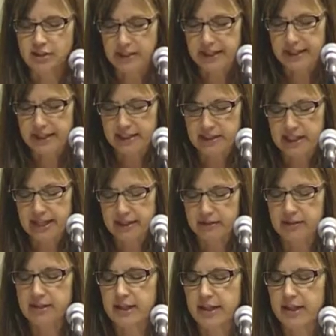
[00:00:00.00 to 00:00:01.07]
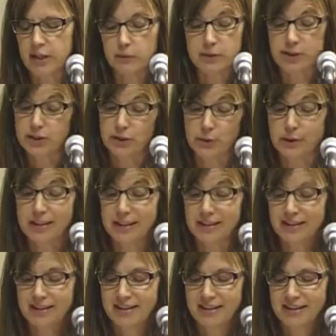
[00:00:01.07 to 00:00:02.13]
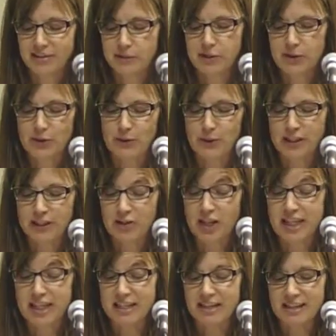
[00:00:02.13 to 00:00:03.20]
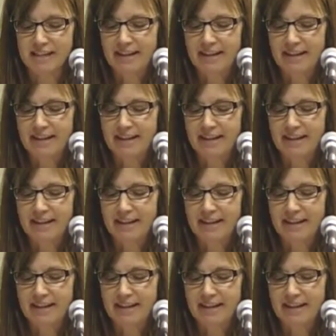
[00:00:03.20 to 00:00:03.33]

are getting tighter and tighter, which is really great.